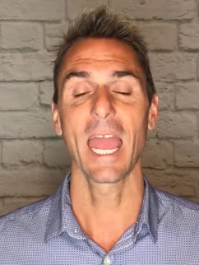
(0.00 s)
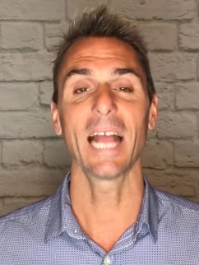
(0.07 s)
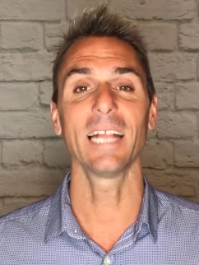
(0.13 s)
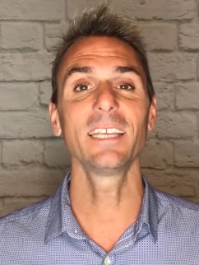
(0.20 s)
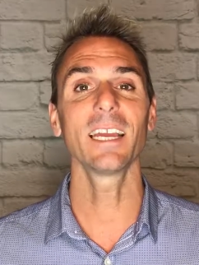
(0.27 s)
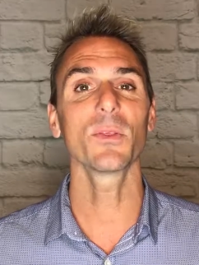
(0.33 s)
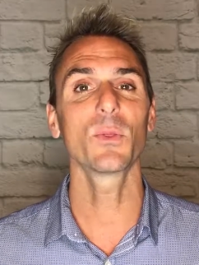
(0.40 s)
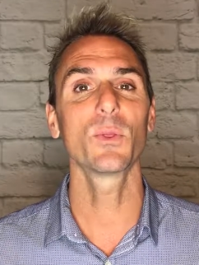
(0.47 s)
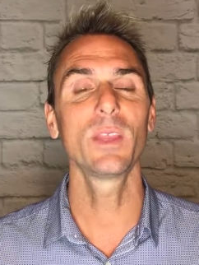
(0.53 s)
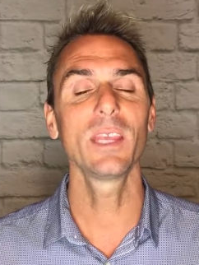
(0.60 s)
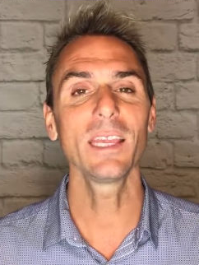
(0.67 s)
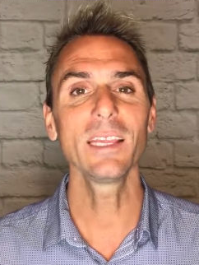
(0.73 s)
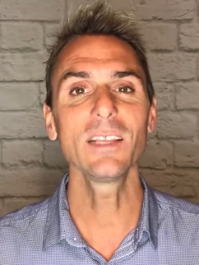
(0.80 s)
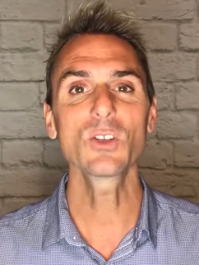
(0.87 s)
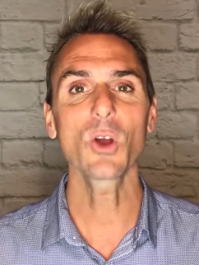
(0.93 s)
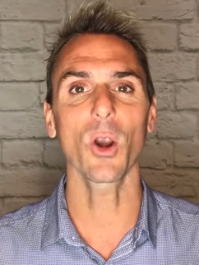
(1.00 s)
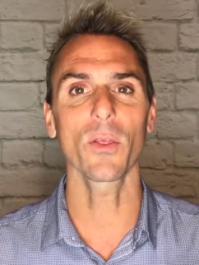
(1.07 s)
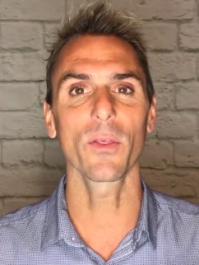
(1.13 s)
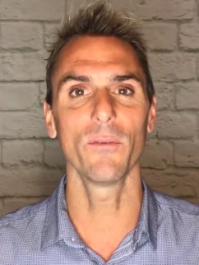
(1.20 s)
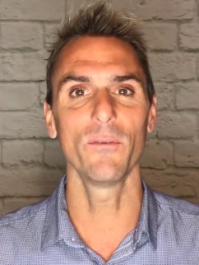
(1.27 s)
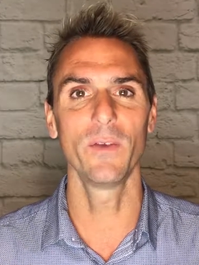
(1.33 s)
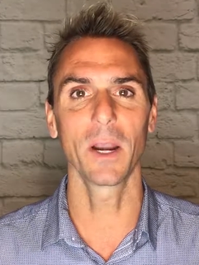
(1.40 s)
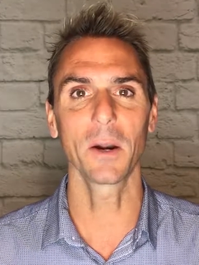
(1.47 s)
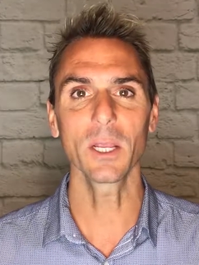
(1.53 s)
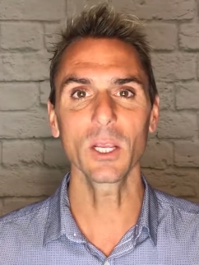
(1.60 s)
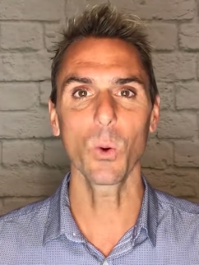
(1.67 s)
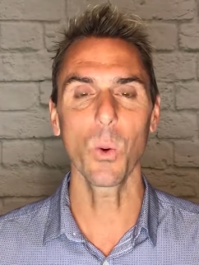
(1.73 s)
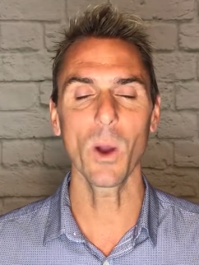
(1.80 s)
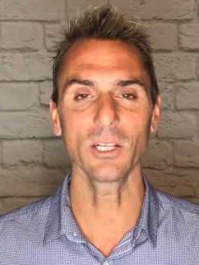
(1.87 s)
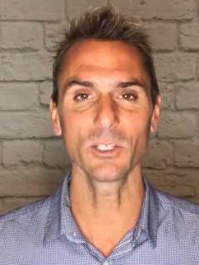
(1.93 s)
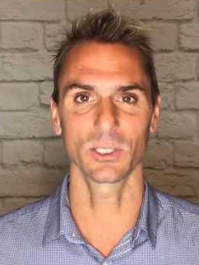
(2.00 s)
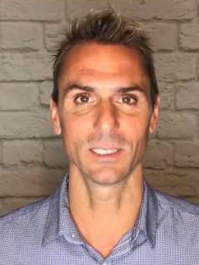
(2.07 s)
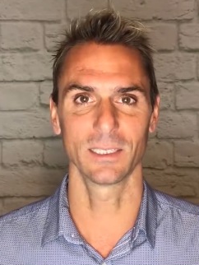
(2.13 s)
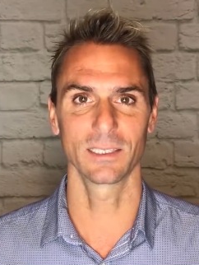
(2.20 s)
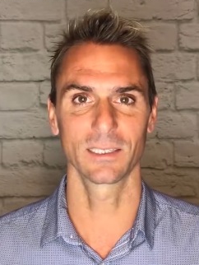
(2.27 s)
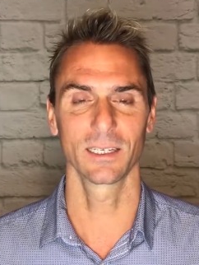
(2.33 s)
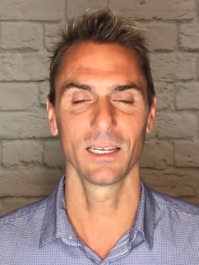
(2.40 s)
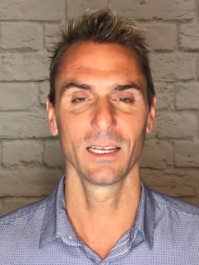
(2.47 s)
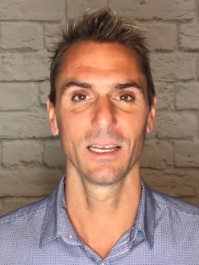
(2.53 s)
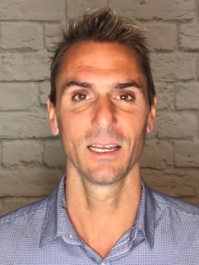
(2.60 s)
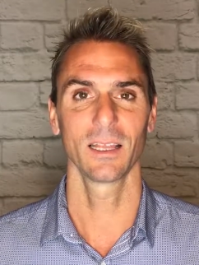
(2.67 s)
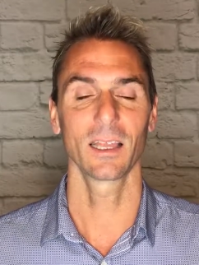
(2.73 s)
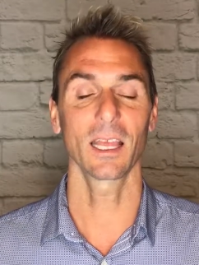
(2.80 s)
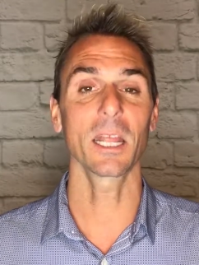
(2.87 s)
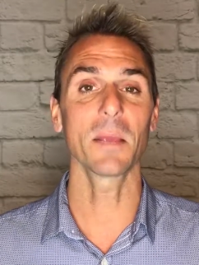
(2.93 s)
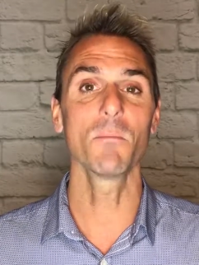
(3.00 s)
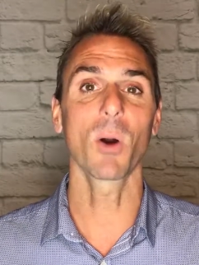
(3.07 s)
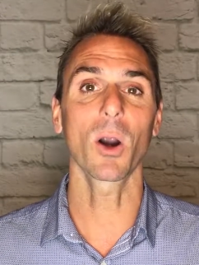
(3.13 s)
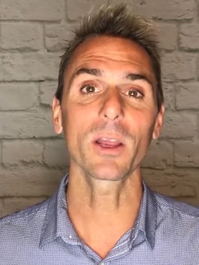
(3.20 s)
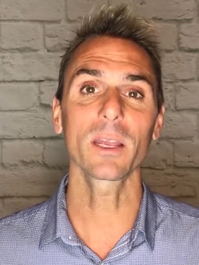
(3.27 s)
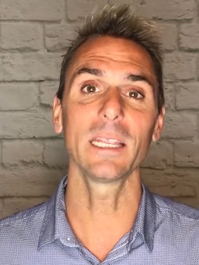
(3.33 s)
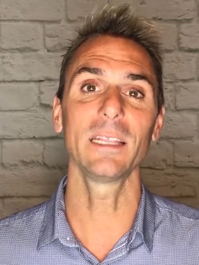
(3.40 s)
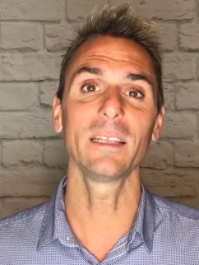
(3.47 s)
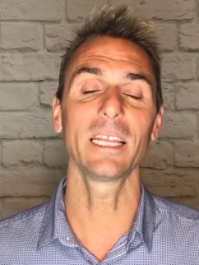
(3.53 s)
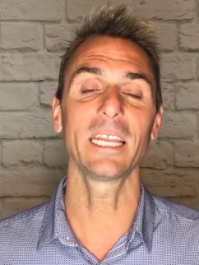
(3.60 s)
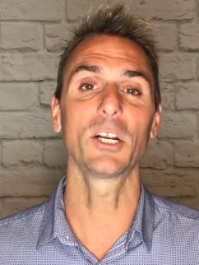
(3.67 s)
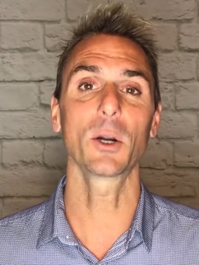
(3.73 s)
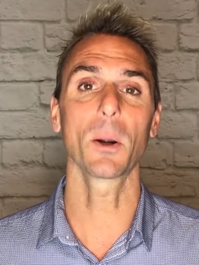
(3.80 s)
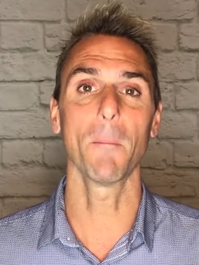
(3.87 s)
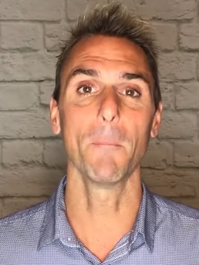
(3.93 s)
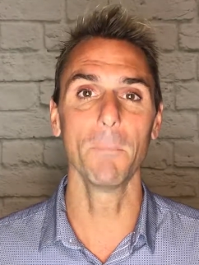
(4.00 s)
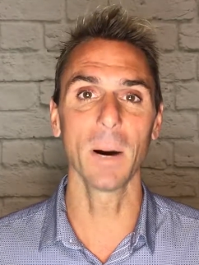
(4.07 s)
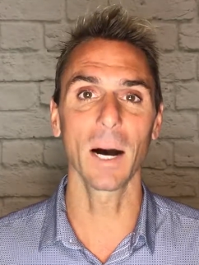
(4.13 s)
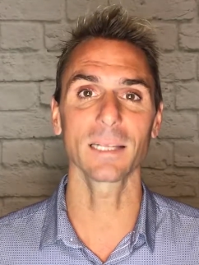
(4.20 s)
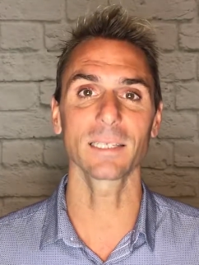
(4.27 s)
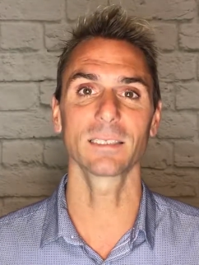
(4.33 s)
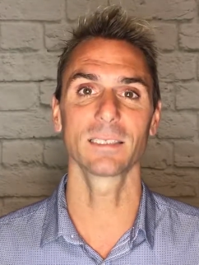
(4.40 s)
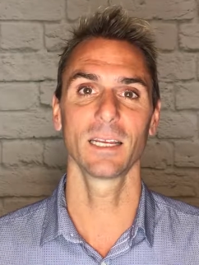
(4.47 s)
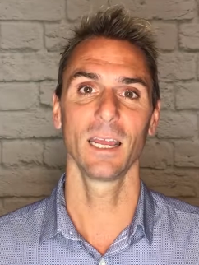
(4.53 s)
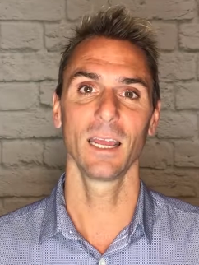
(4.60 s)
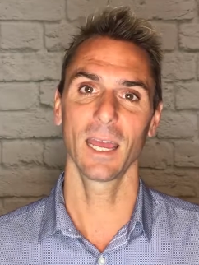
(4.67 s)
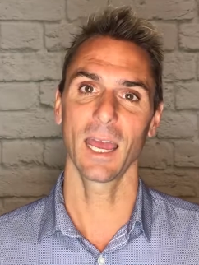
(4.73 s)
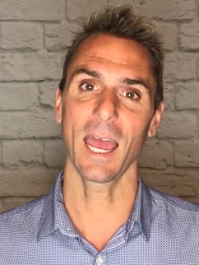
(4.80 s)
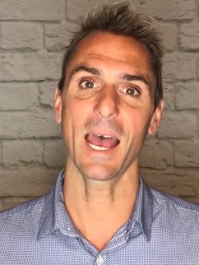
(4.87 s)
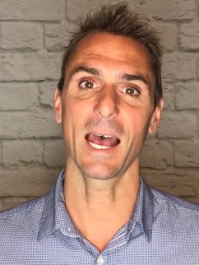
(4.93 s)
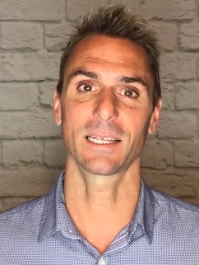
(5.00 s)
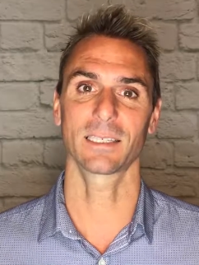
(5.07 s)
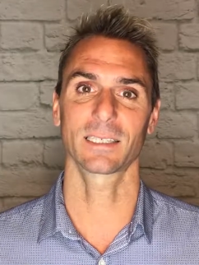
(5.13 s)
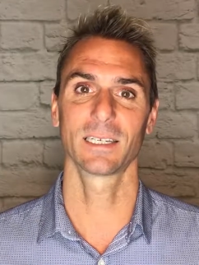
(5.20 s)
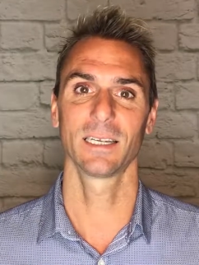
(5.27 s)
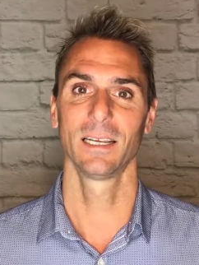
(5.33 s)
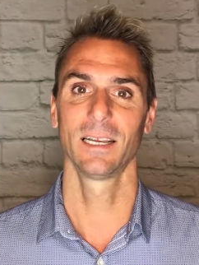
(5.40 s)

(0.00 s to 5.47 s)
And yet these are the very questions that a marketing leader must ask.